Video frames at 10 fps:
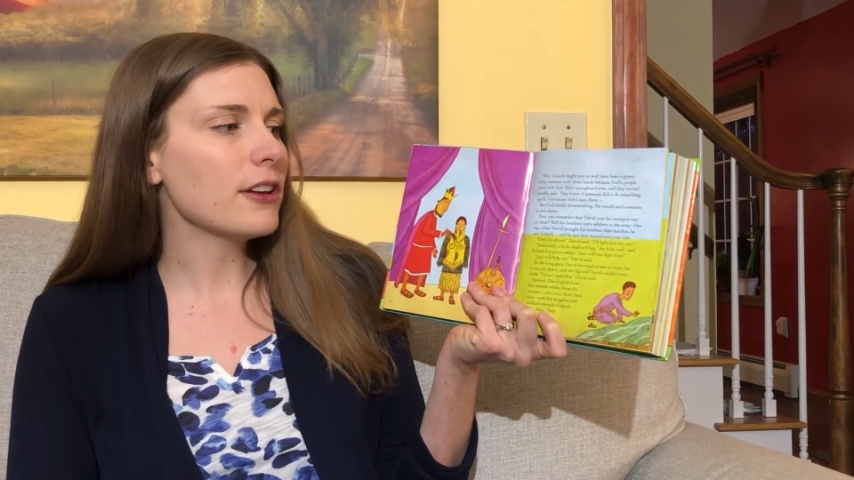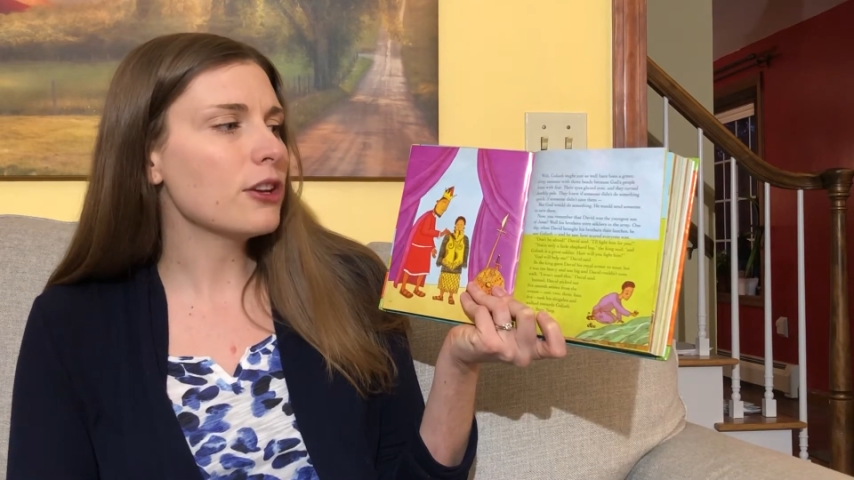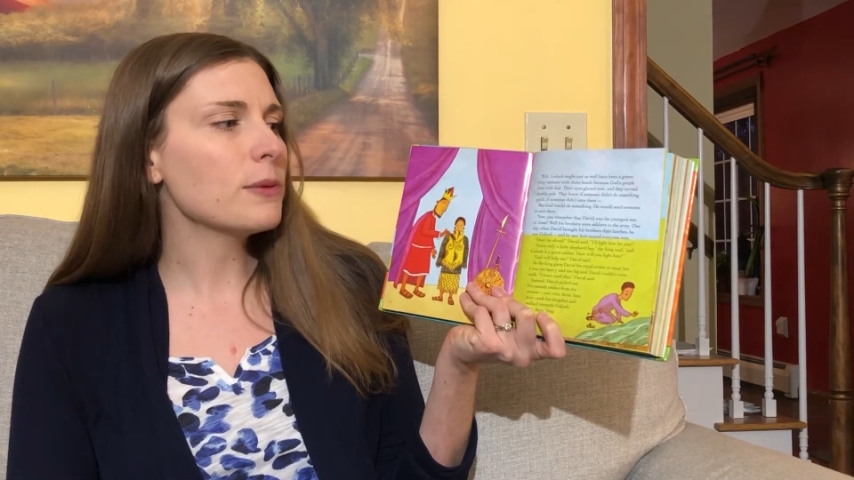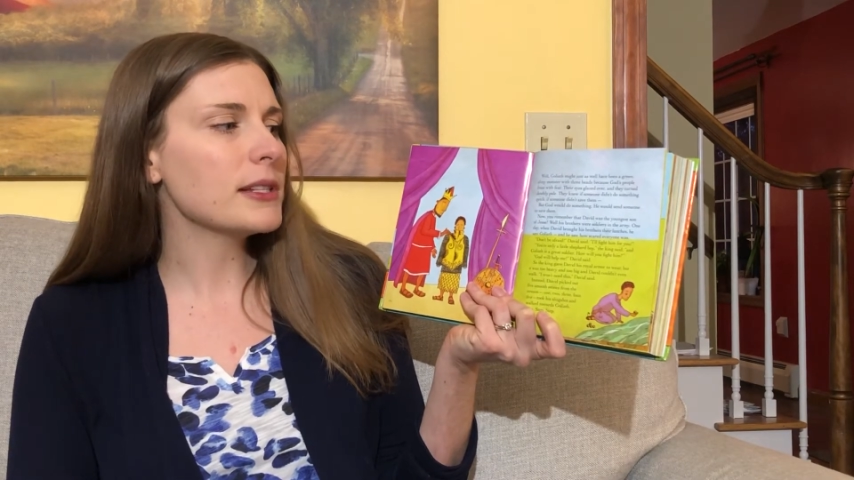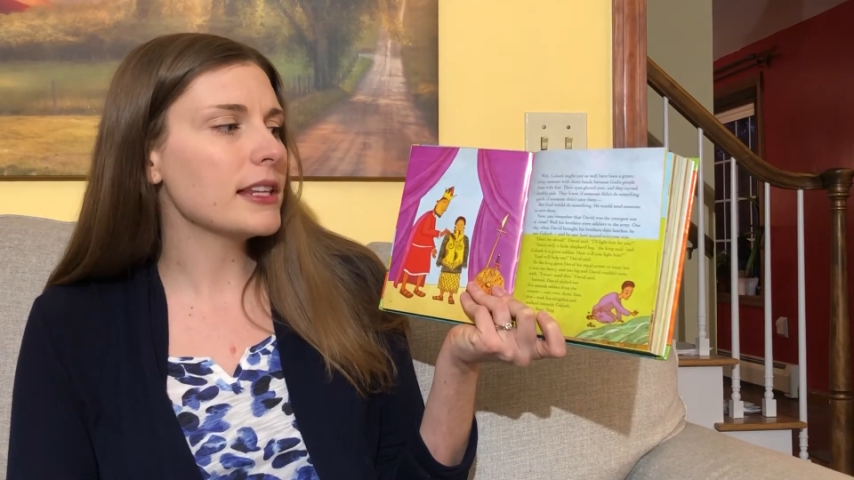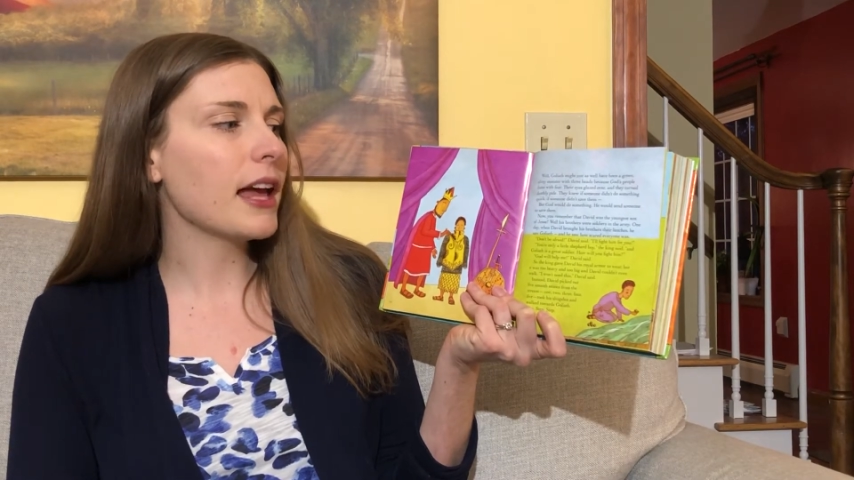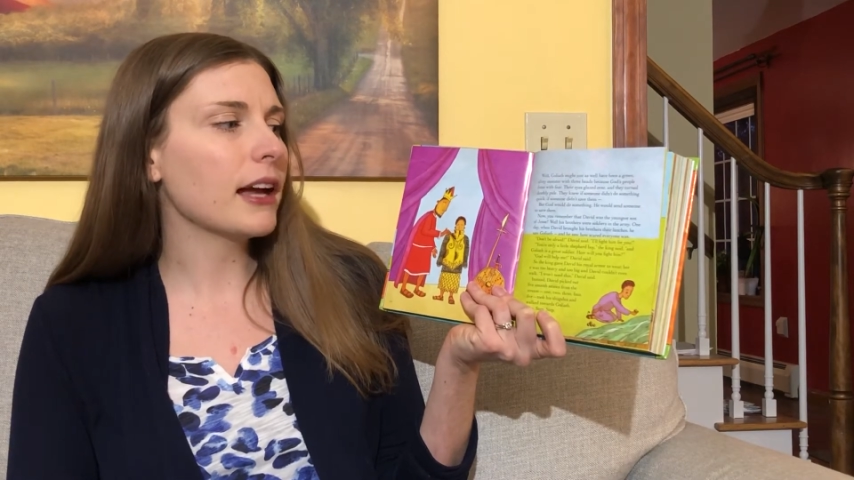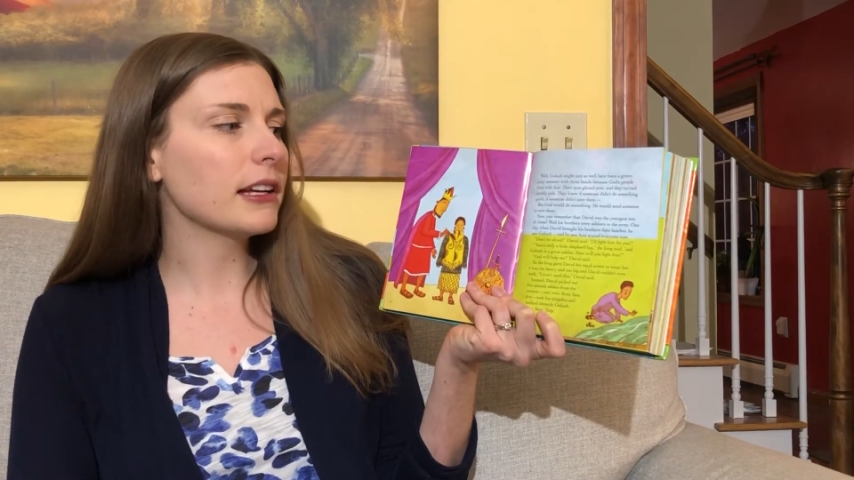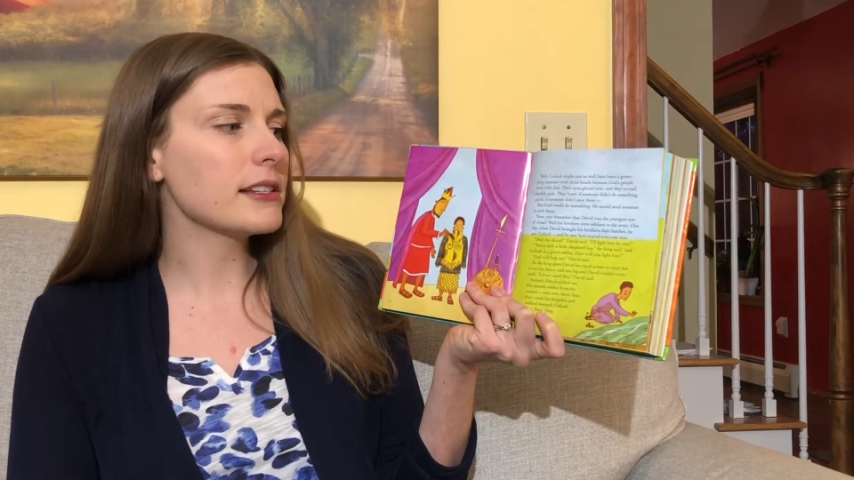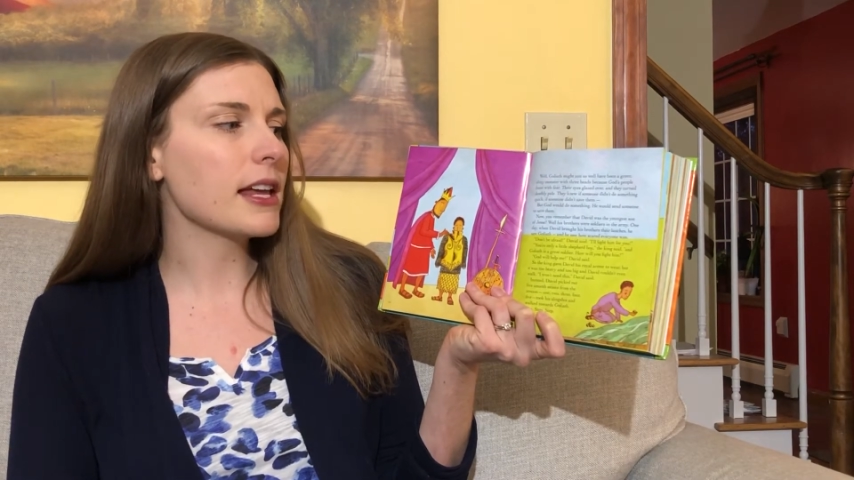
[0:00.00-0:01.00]
who was the
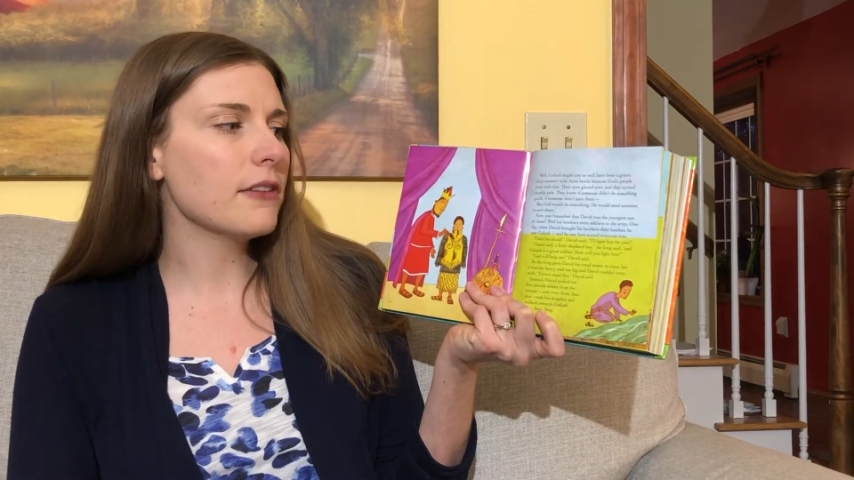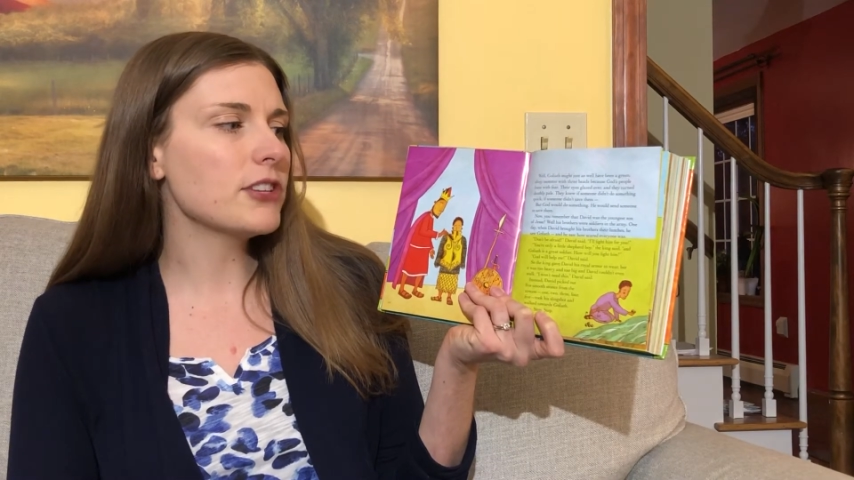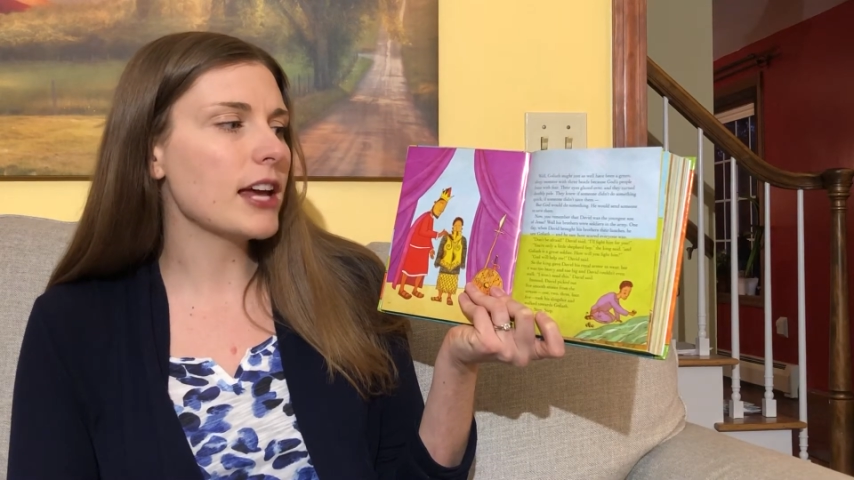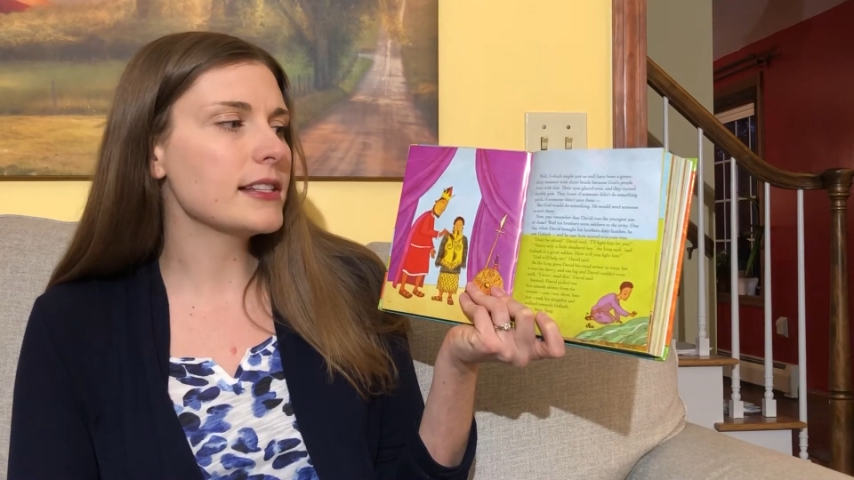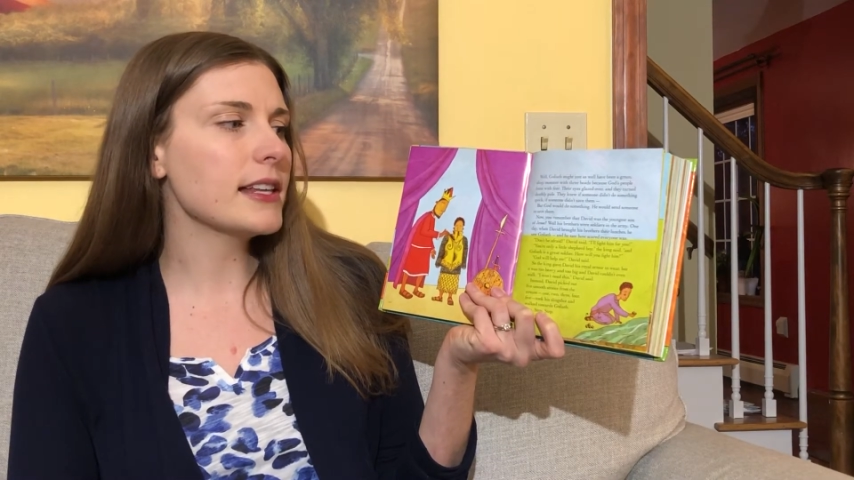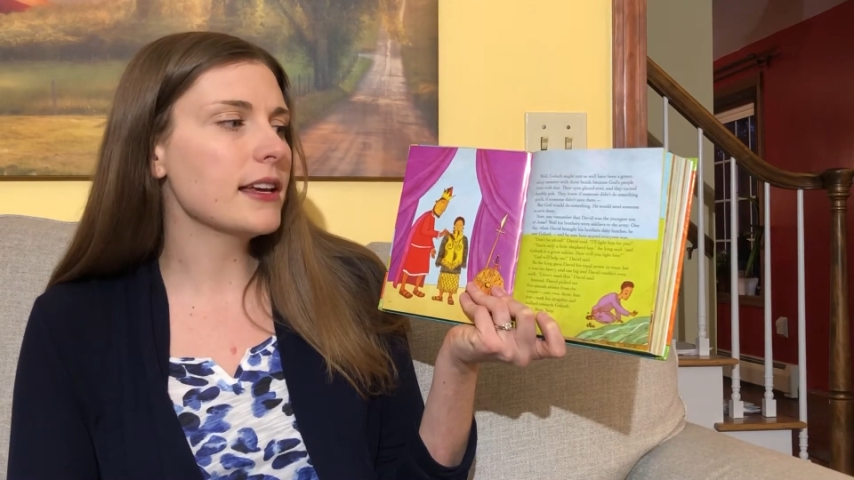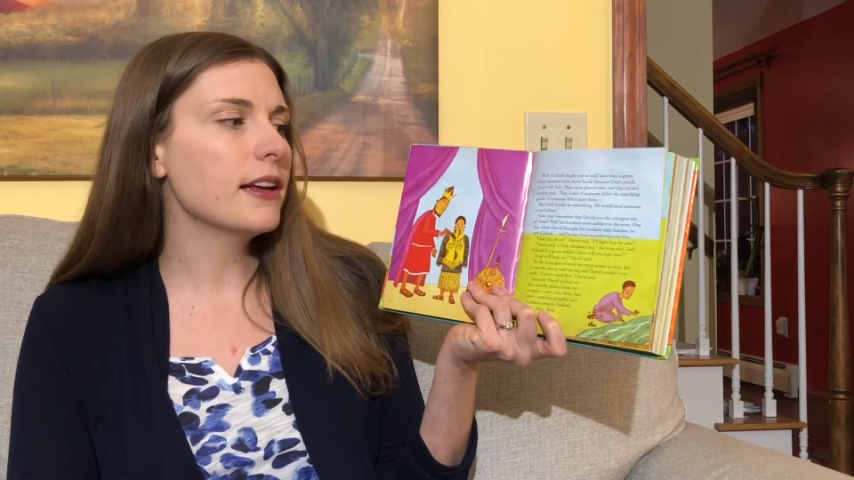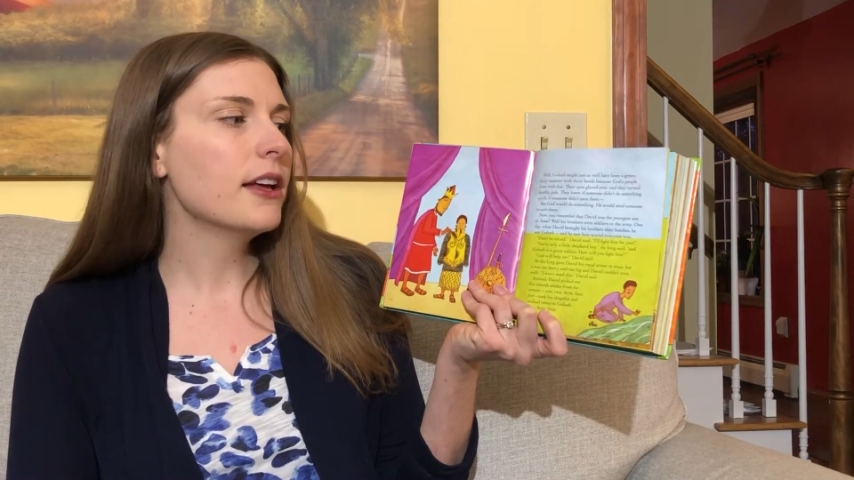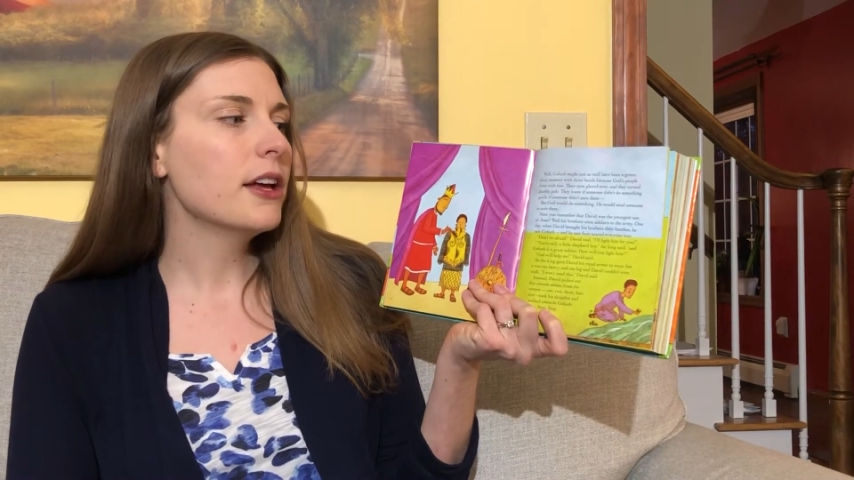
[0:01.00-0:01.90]
youngest son of Jesse?